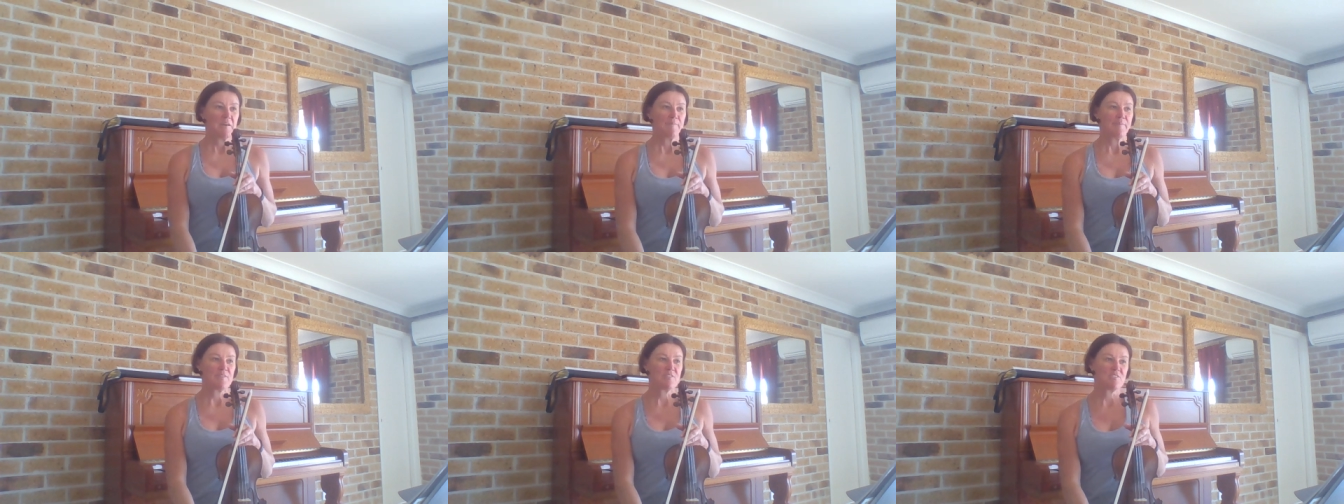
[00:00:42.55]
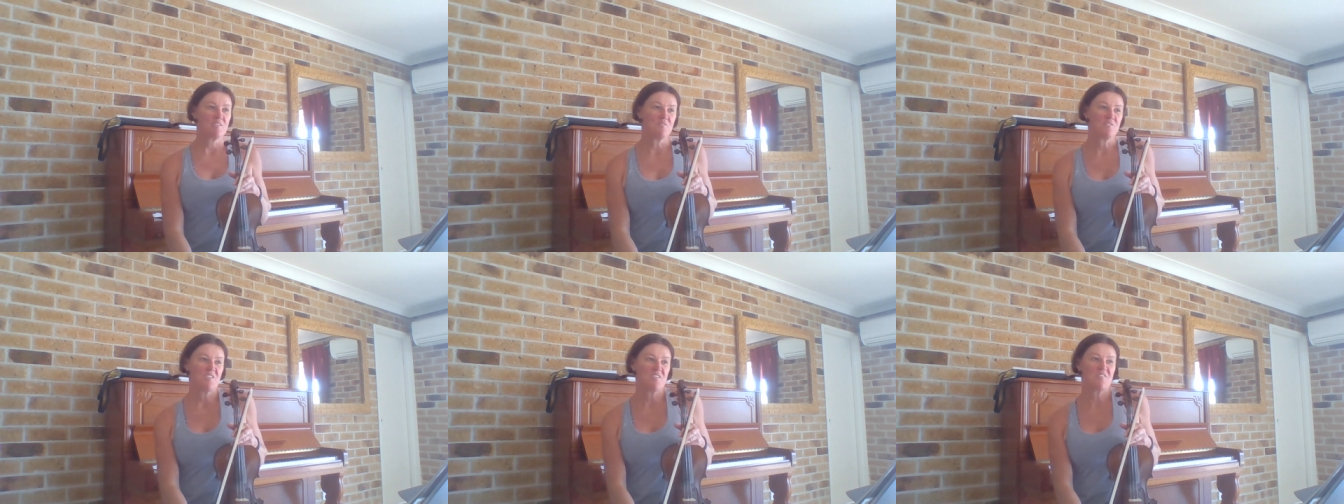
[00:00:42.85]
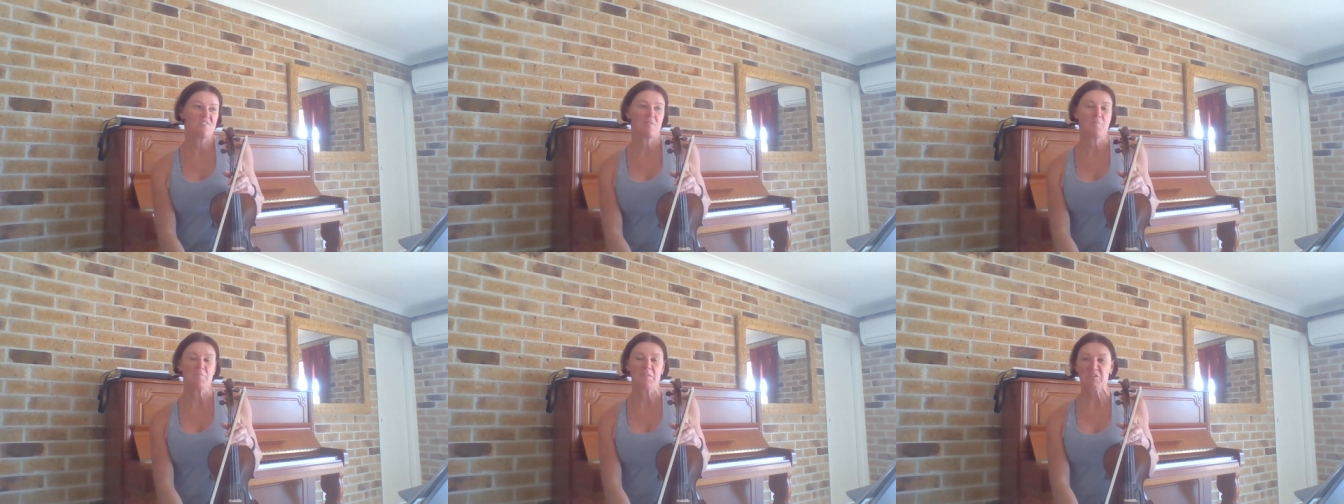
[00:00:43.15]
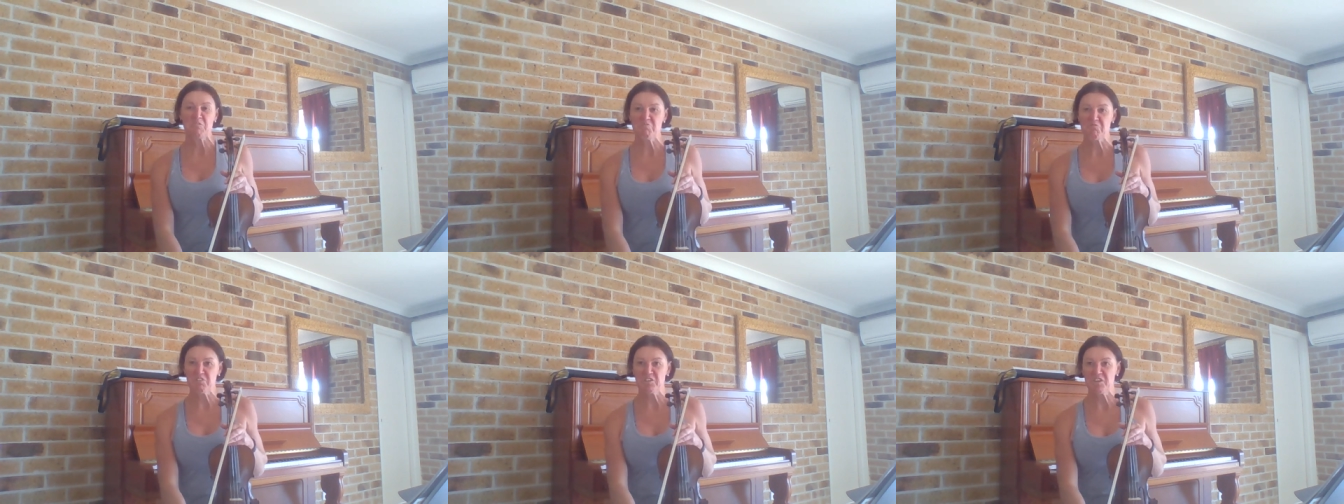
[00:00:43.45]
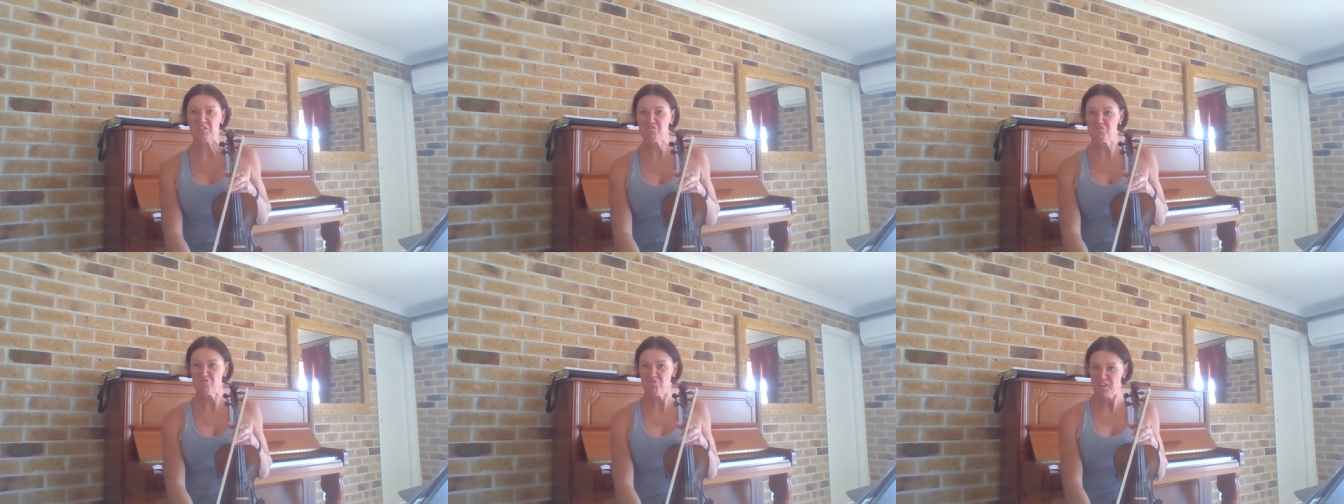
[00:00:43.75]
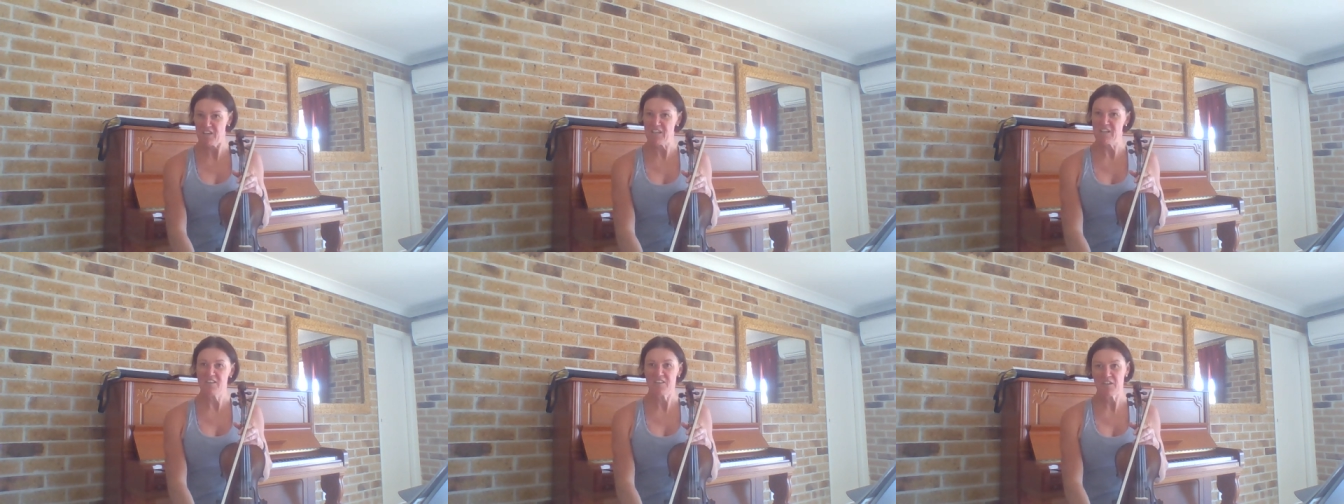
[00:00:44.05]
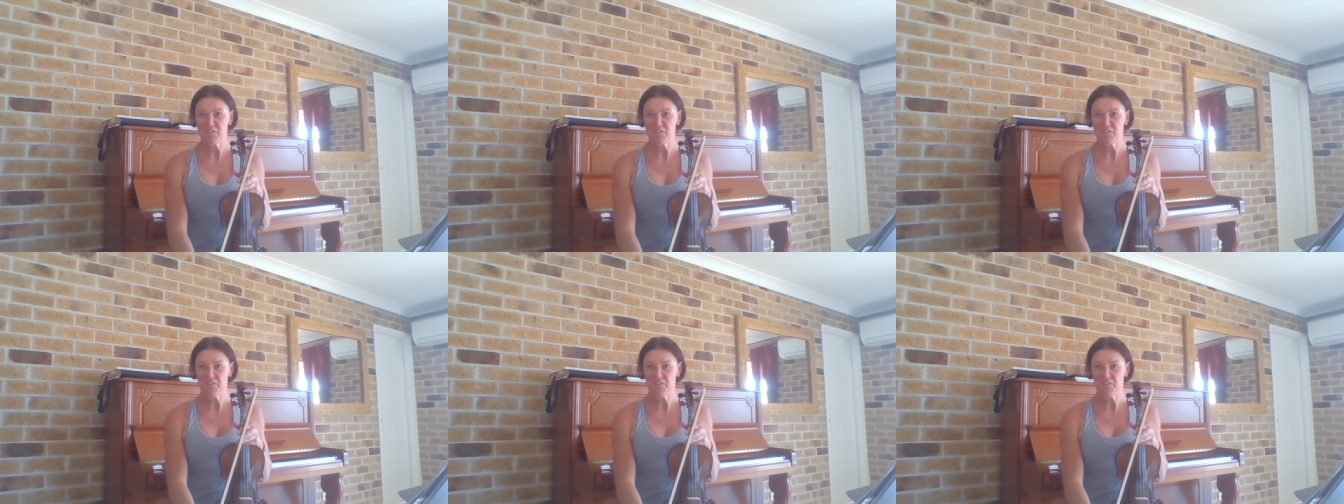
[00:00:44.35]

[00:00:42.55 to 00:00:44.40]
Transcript: because they've done something really tricky.